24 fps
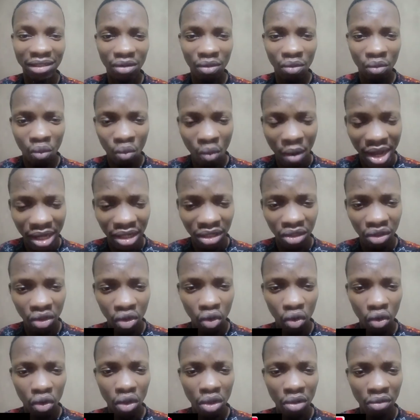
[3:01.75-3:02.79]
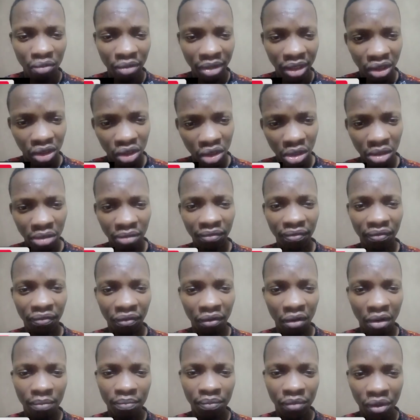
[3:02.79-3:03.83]
when you return
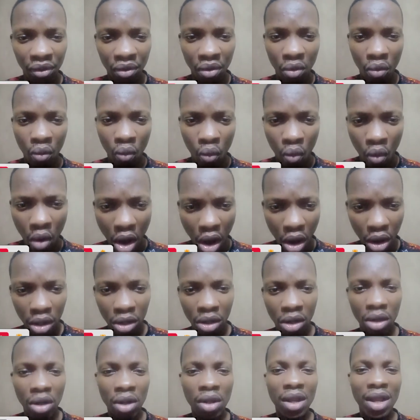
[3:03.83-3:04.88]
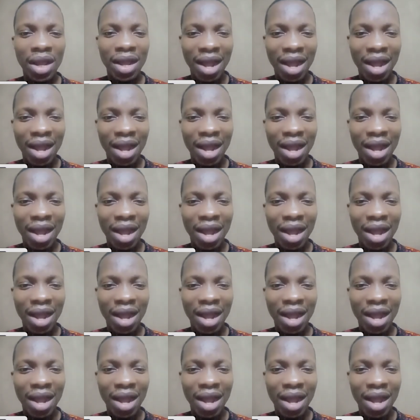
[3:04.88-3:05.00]
from your work,